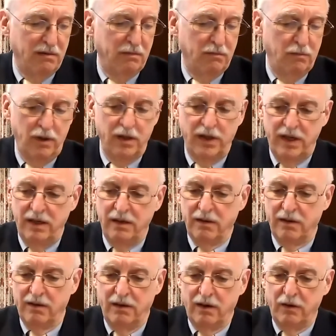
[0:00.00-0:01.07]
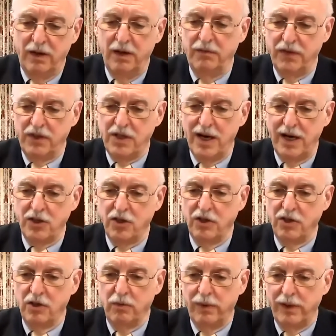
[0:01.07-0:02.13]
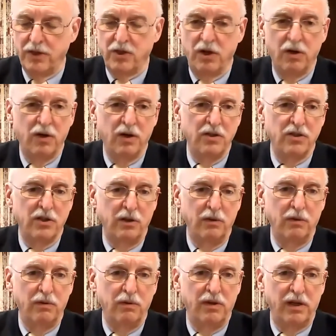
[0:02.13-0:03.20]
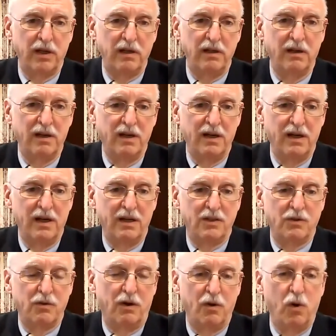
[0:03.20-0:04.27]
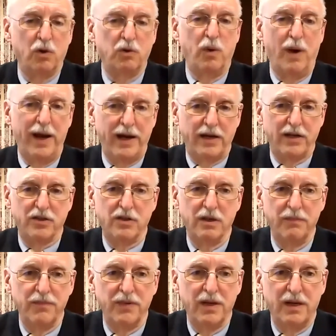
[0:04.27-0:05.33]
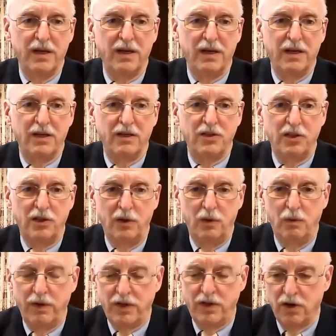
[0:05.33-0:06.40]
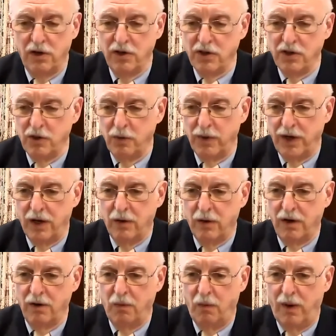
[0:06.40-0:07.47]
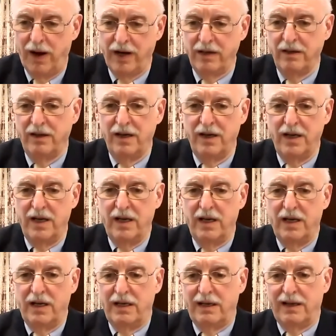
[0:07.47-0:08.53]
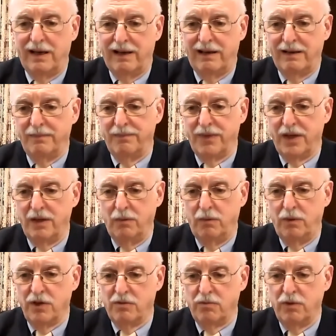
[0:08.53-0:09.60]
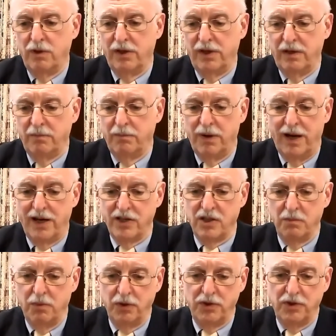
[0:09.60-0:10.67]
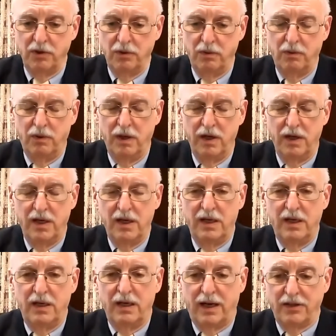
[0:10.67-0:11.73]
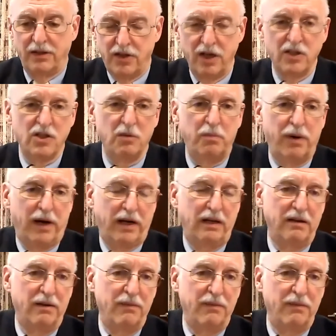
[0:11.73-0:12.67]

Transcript: really an invitation to return to our old ways, to return to an era when it was really impossible to anticipate